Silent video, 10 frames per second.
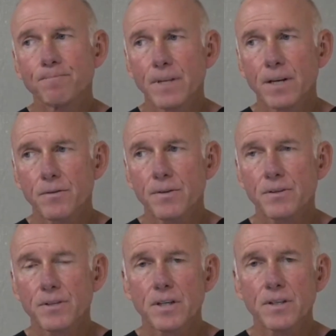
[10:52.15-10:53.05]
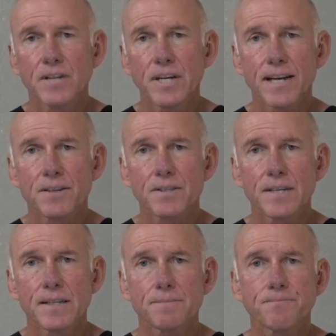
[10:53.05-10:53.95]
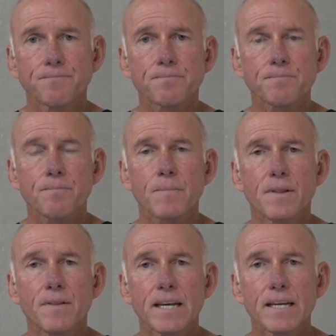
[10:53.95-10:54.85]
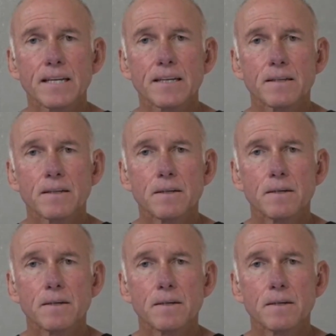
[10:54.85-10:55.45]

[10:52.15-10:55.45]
there's a good chance that the